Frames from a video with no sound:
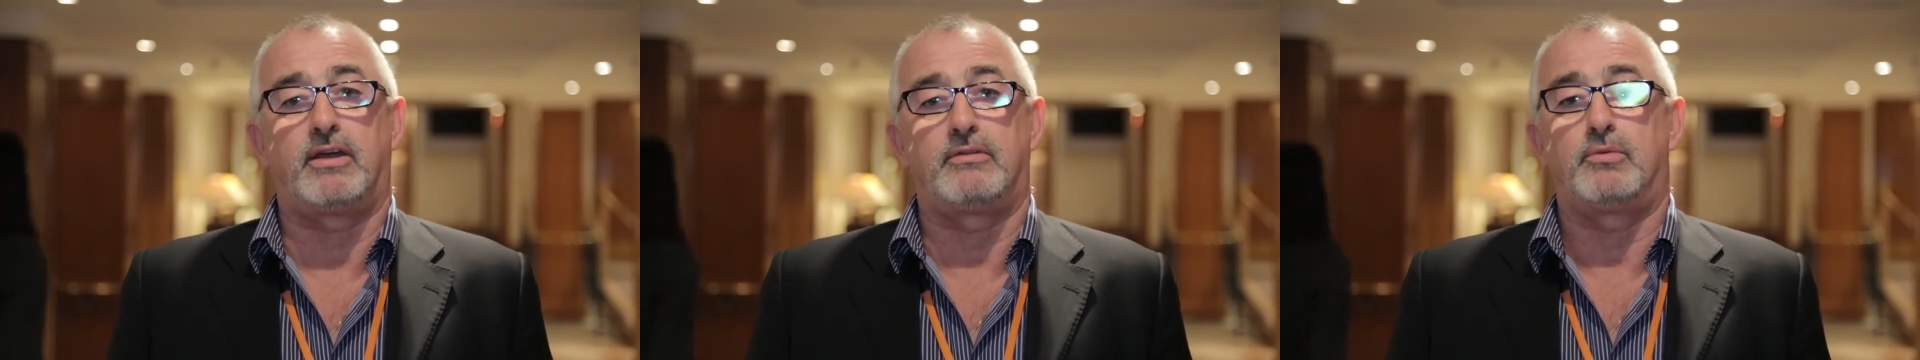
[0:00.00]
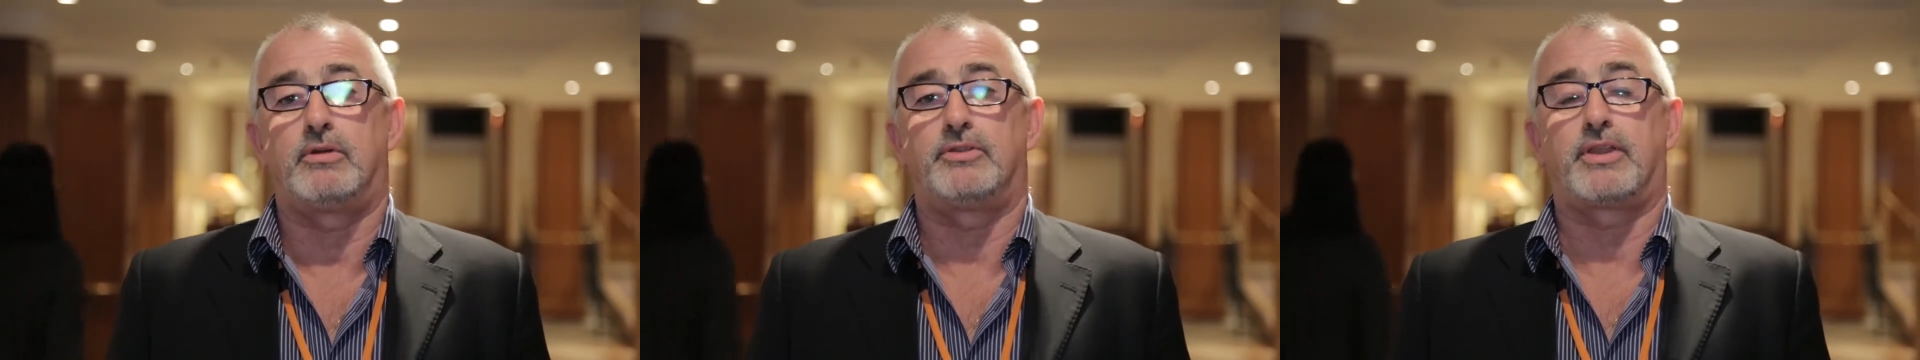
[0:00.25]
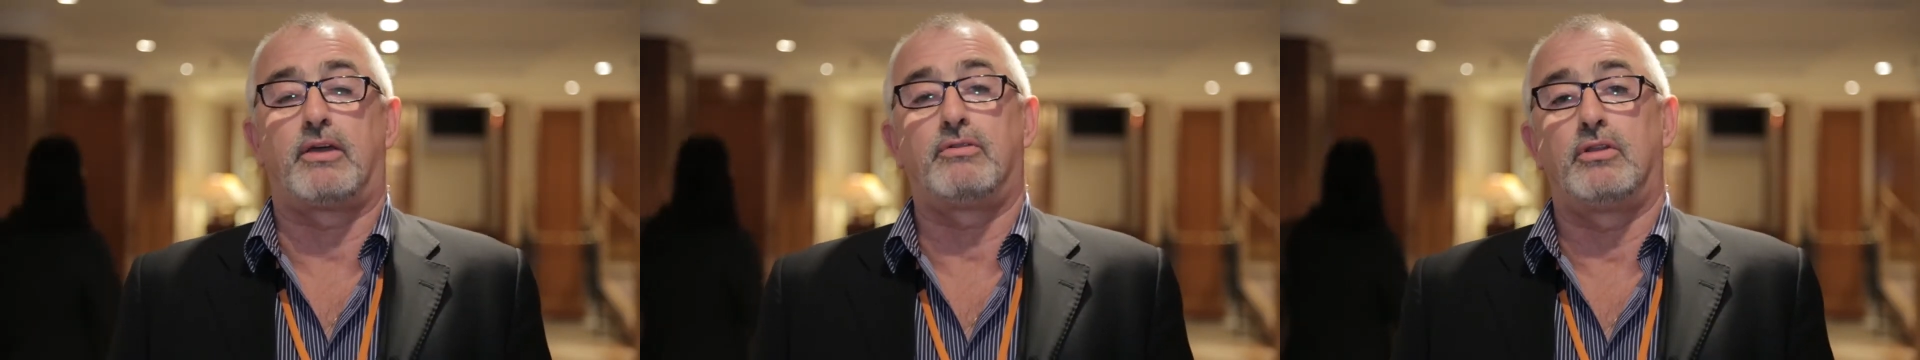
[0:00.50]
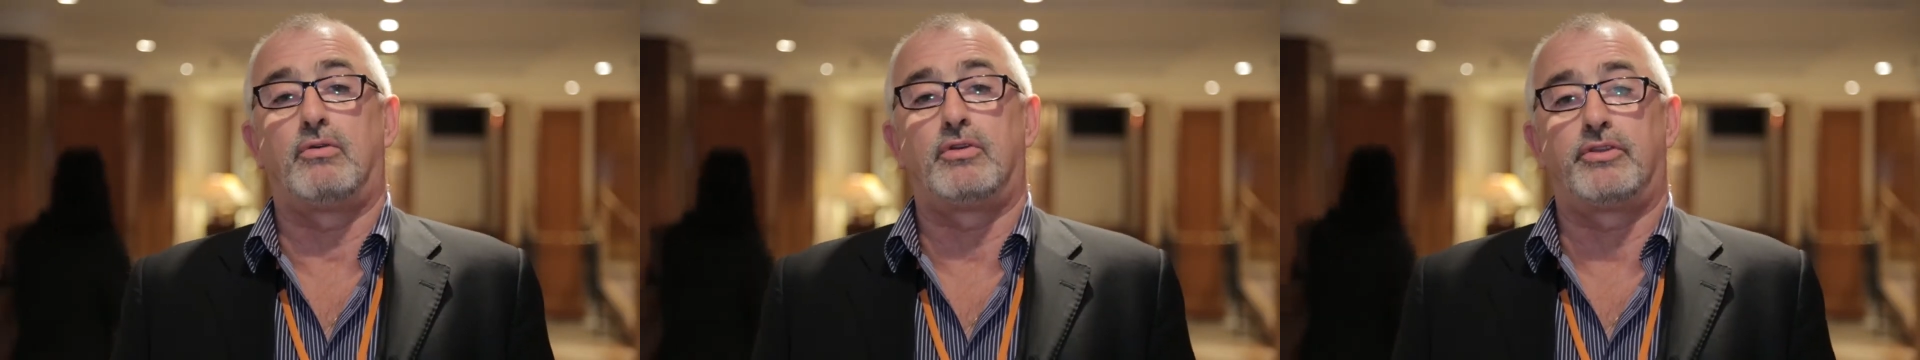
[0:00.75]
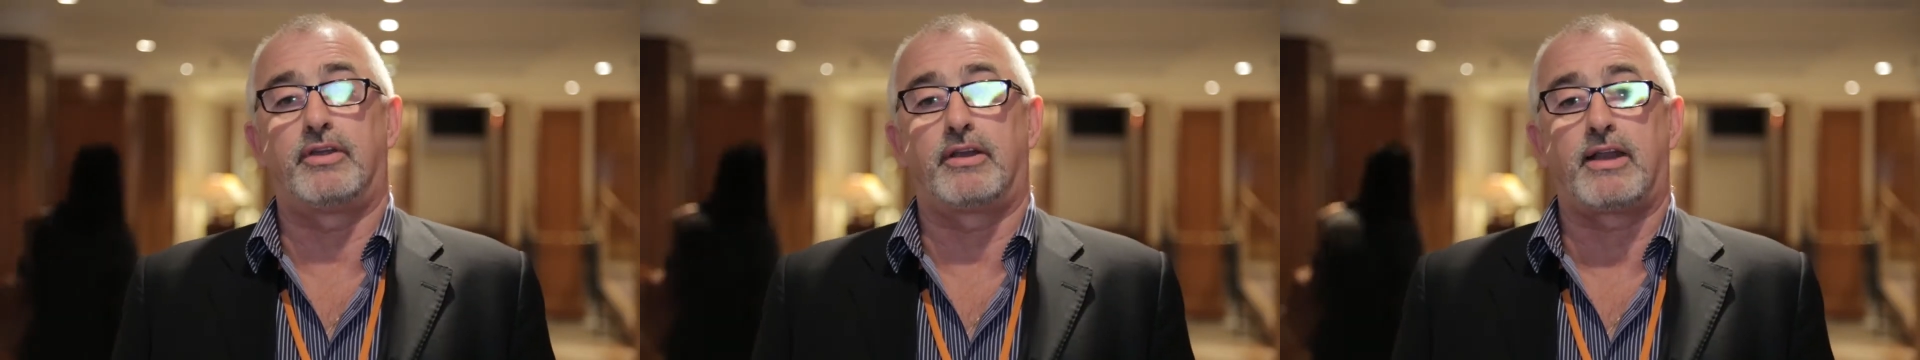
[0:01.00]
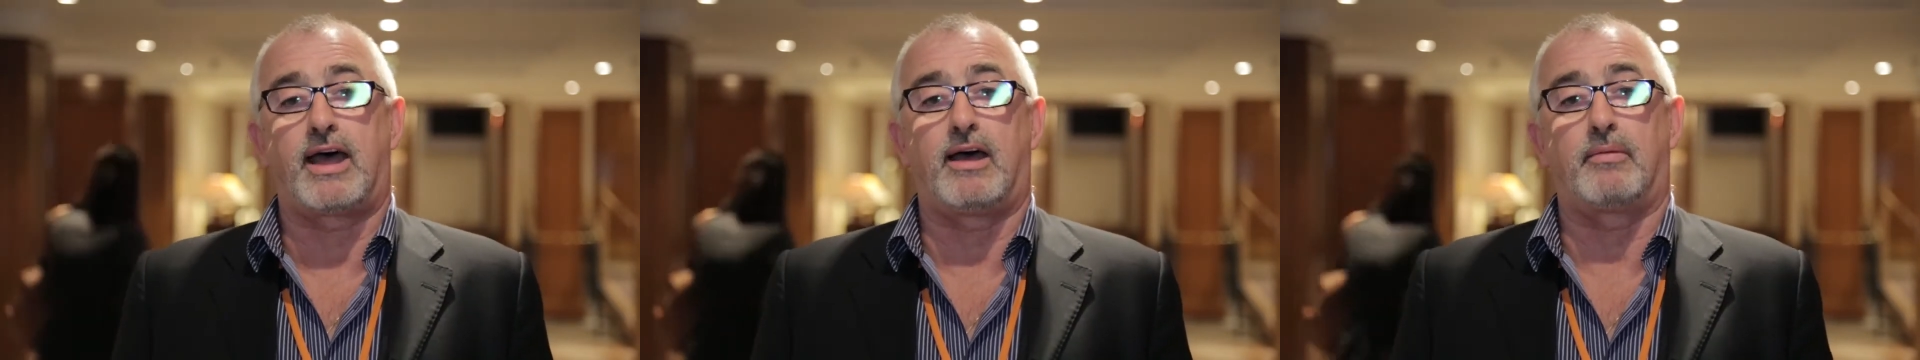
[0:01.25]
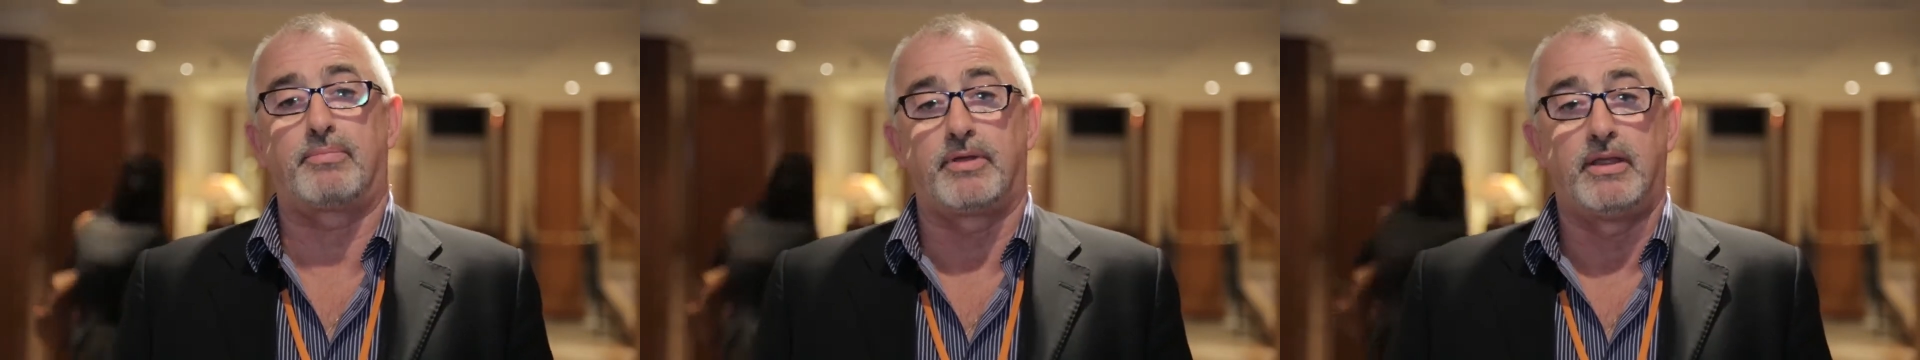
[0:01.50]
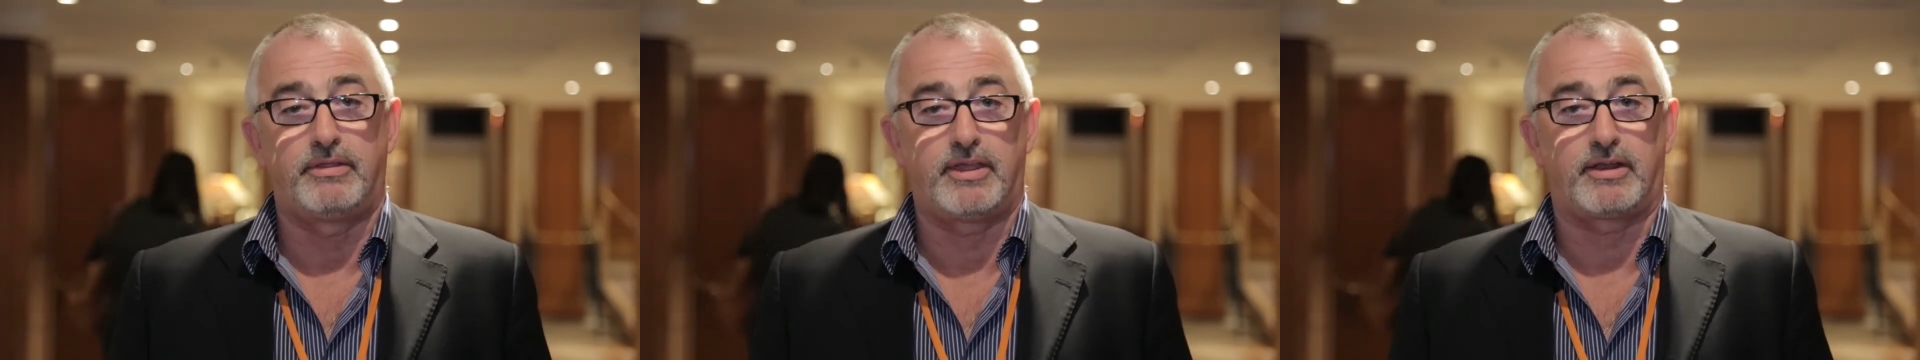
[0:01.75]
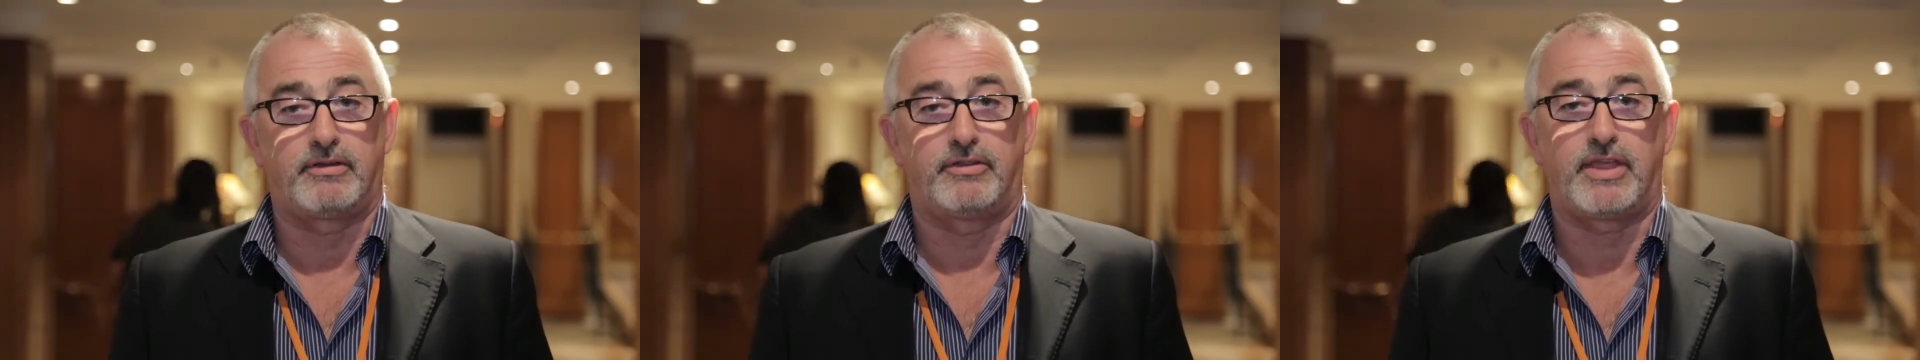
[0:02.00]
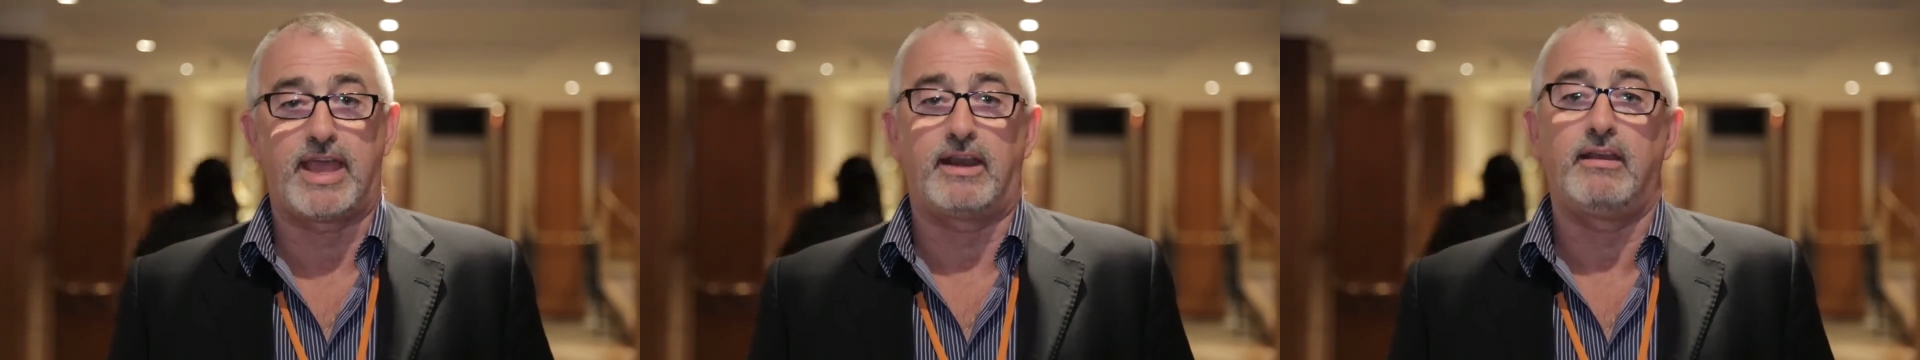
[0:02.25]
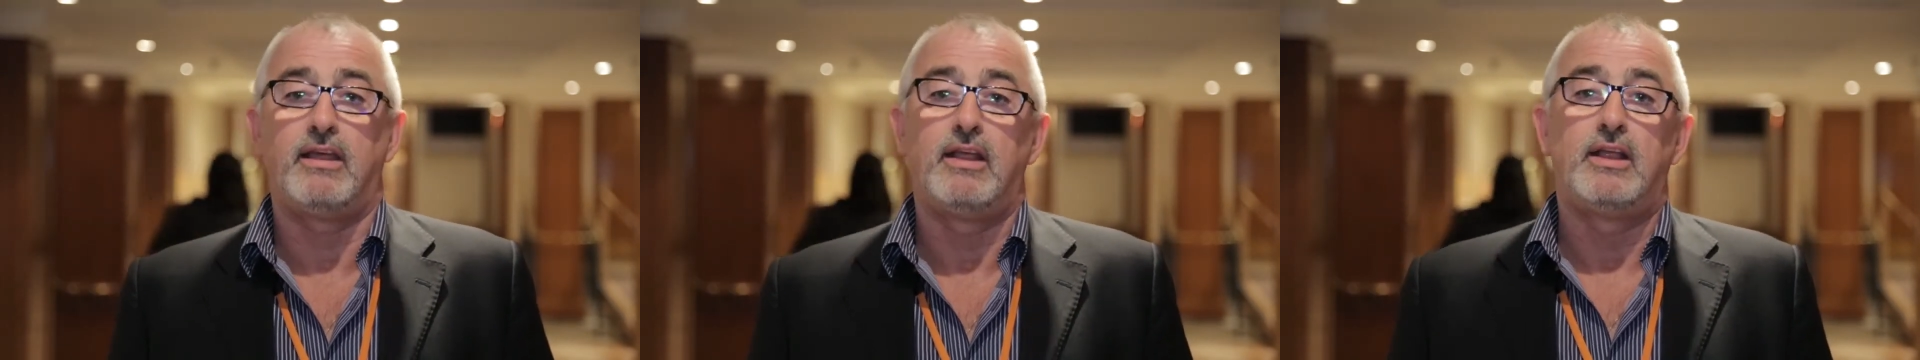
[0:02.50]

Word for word: and we'll download their app there and then,